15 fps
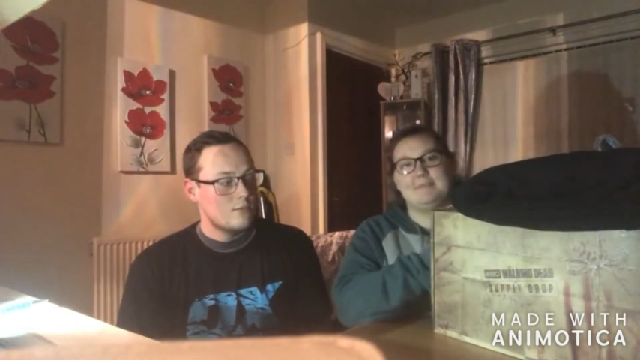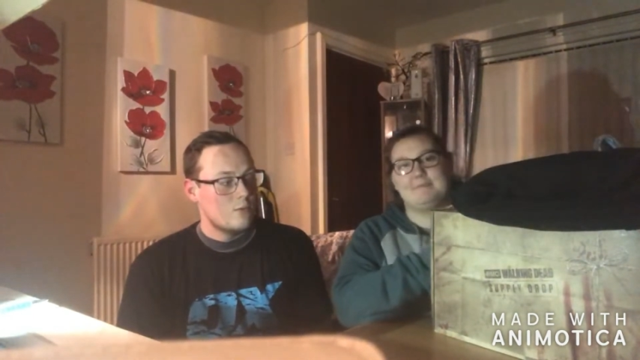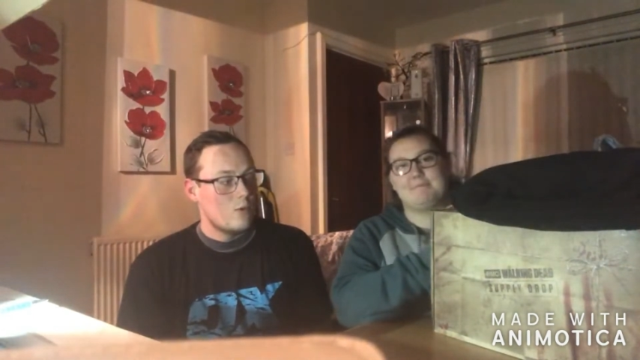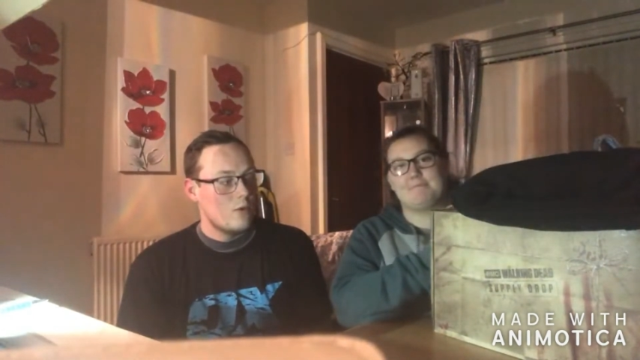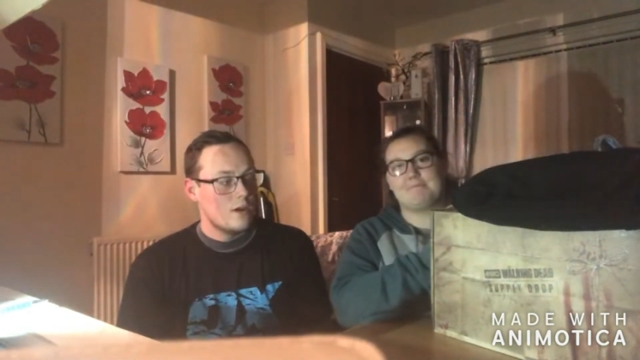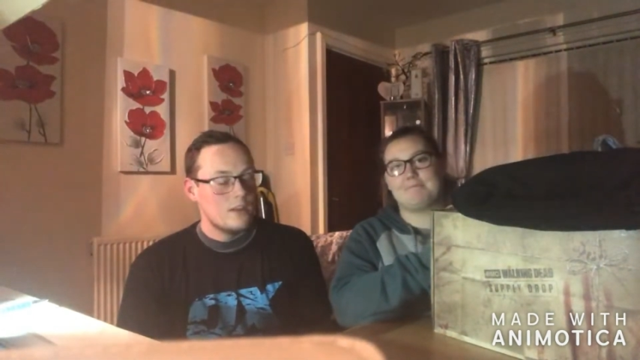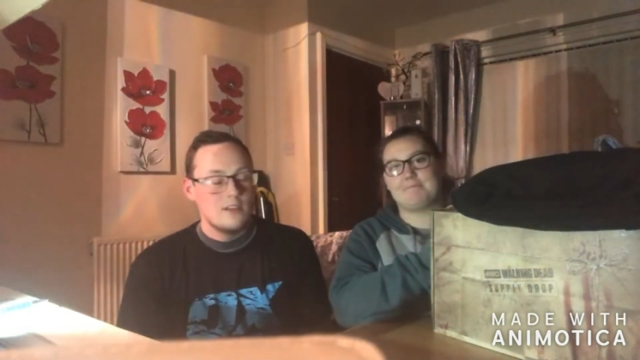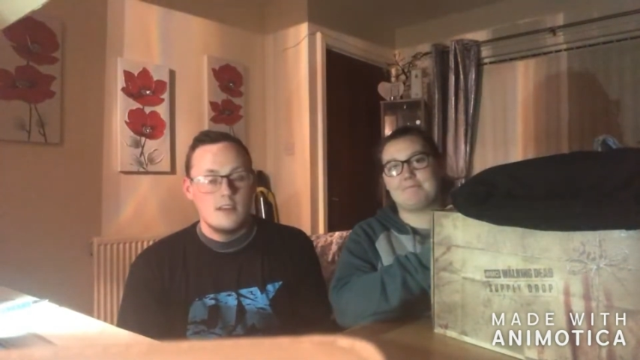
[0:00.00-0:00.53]

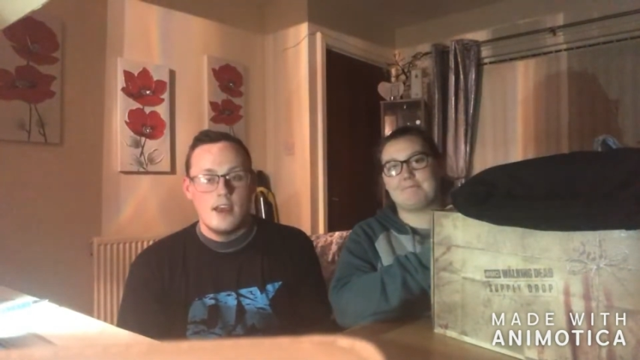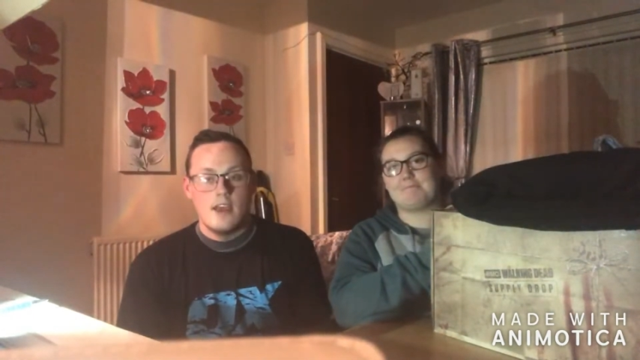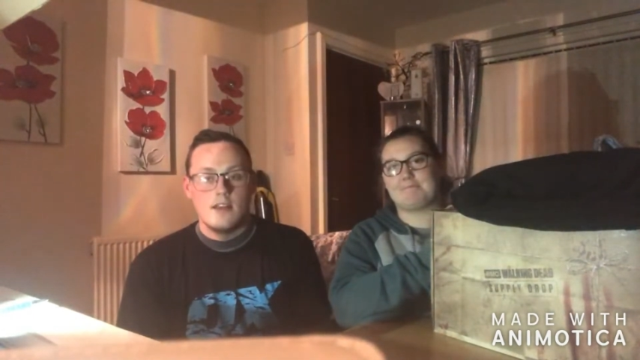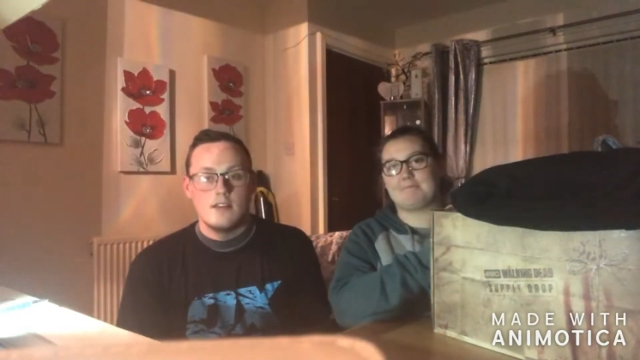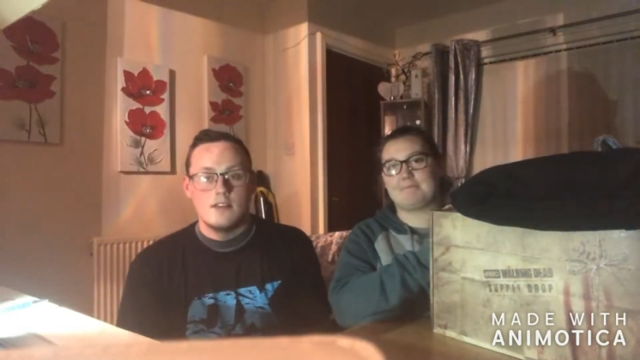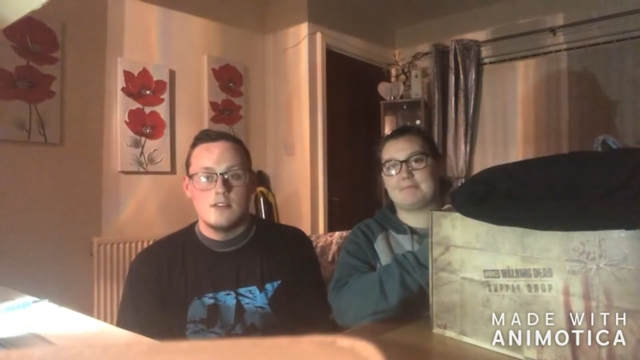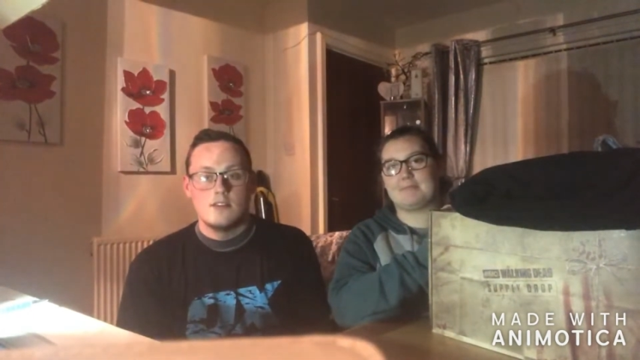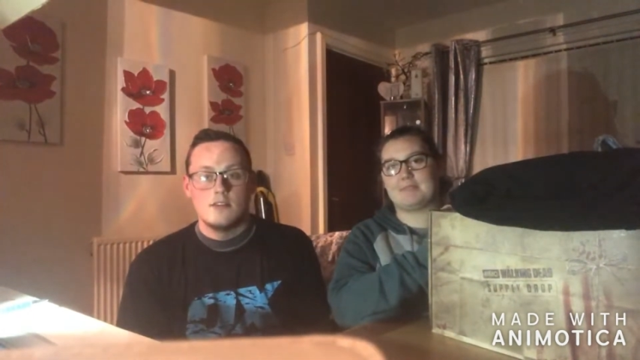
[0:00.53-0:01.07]
Speaker 1: Walking
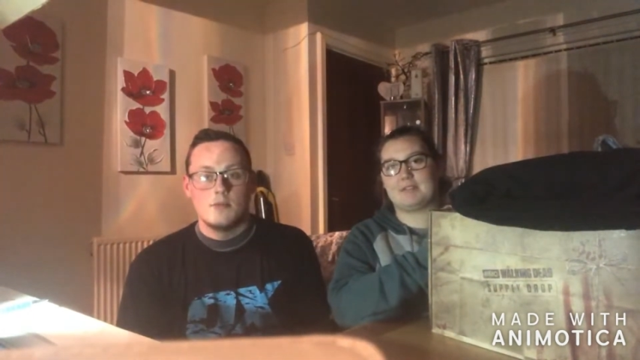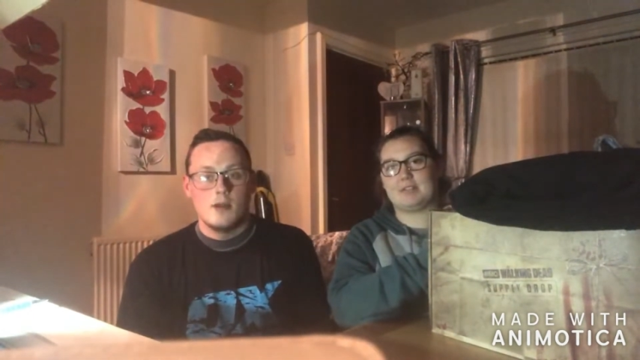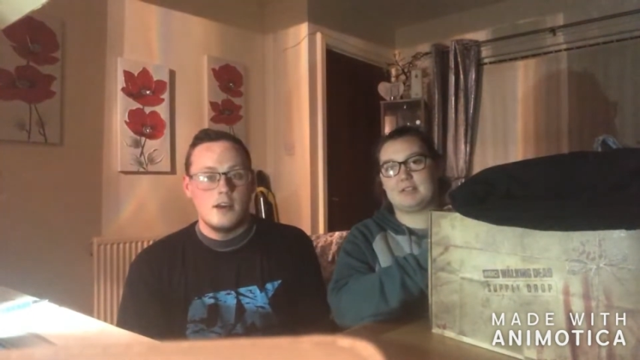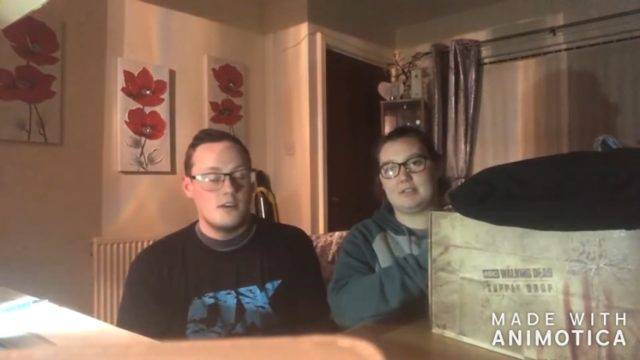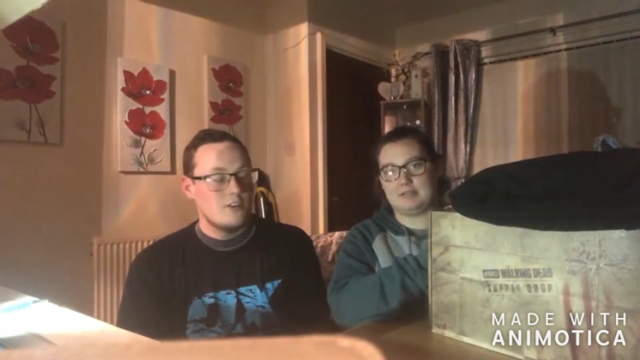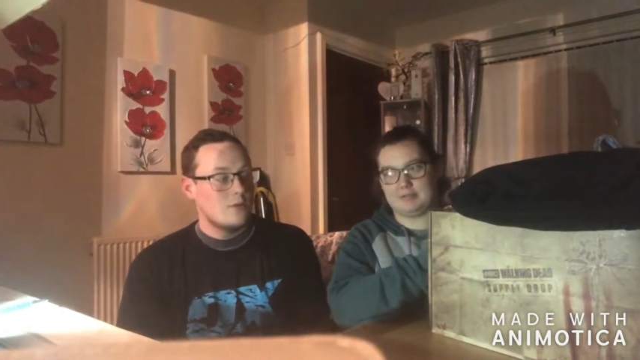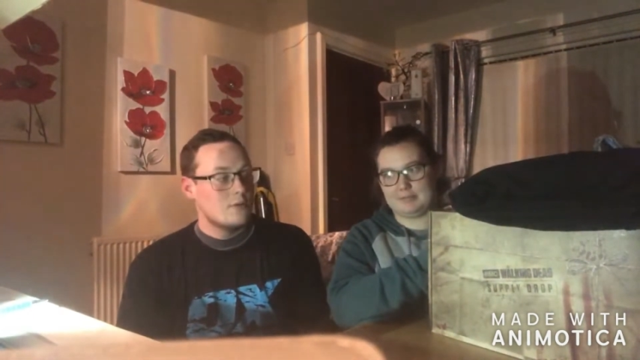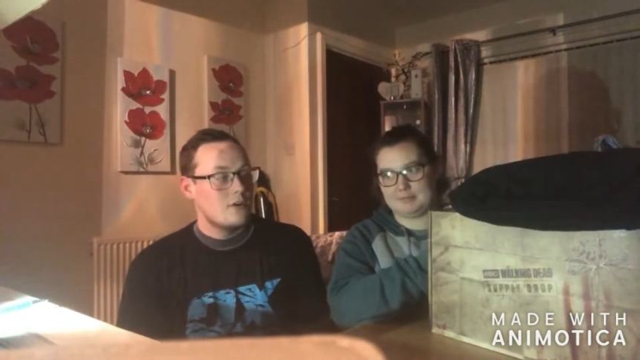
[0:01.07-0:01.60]
Dead supply
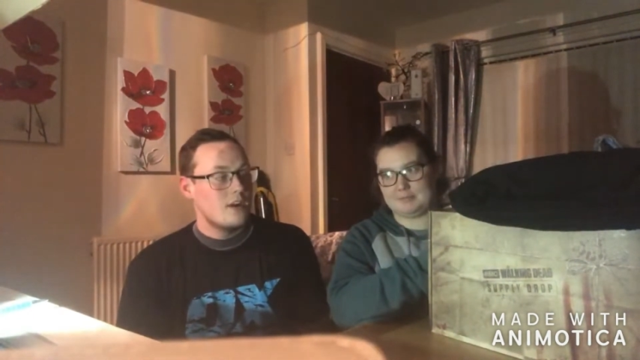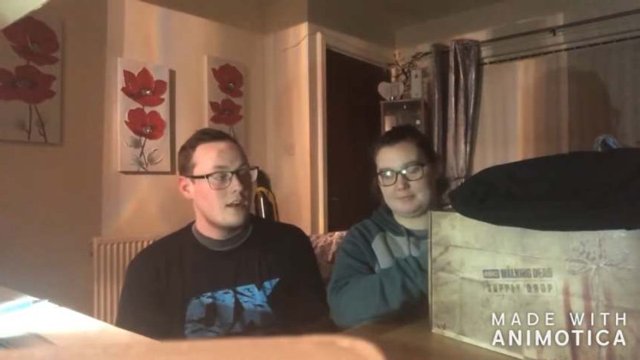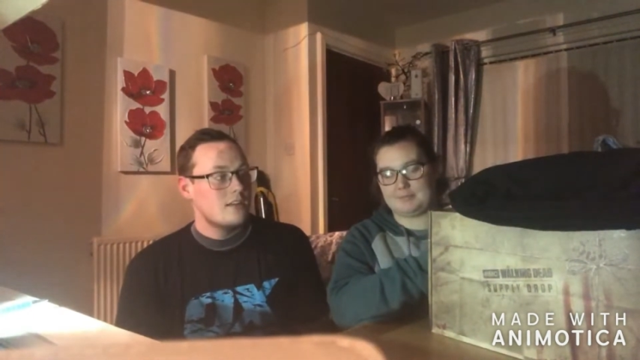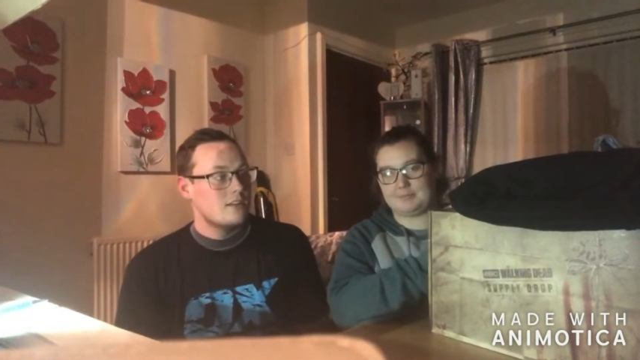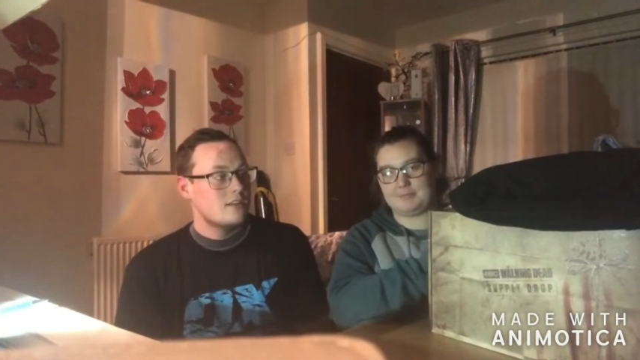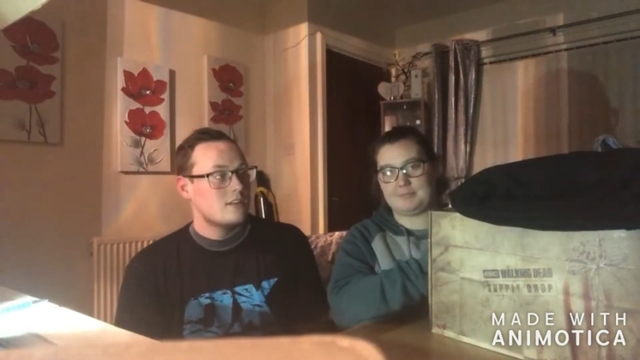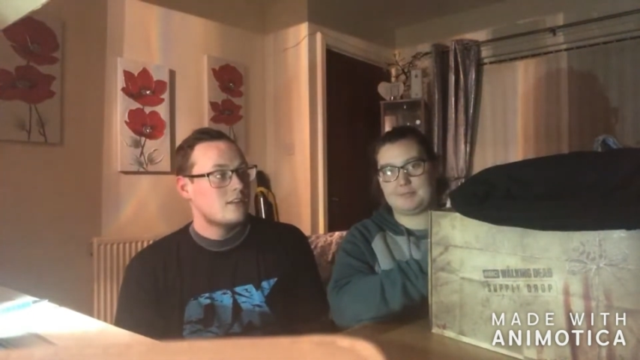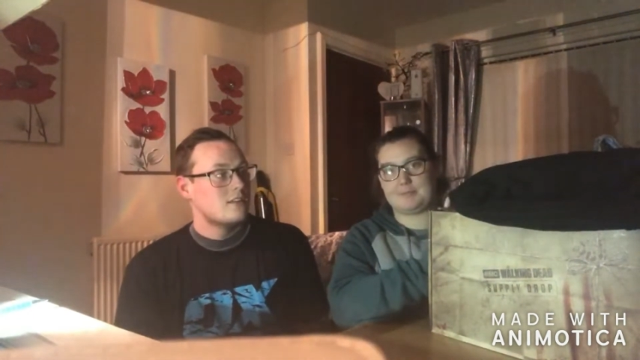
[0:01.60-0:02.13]
drop crate.